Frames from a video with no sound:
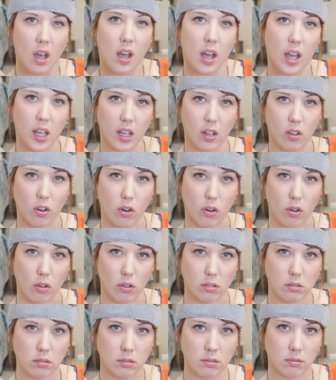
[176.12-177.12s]
Hey girl,
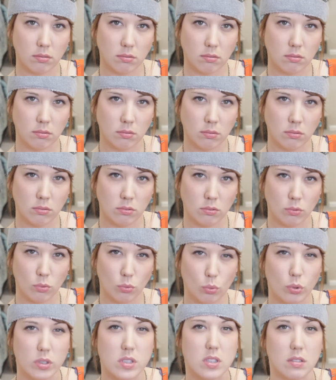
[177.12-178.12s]

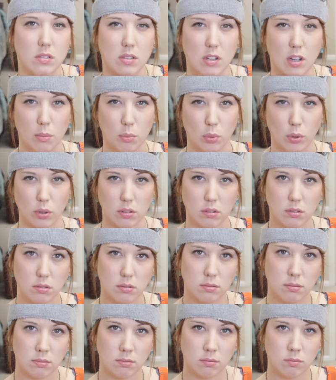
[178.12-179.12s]
what's your number?
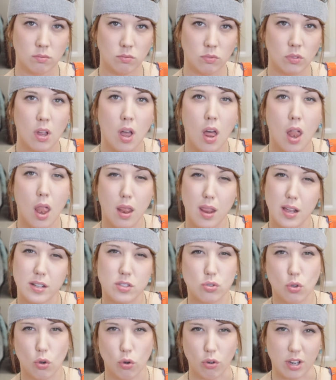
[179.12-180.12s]
Let's
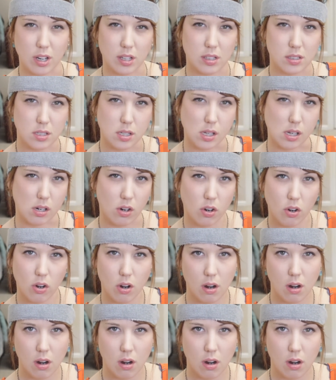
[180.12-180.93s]
go get dinner.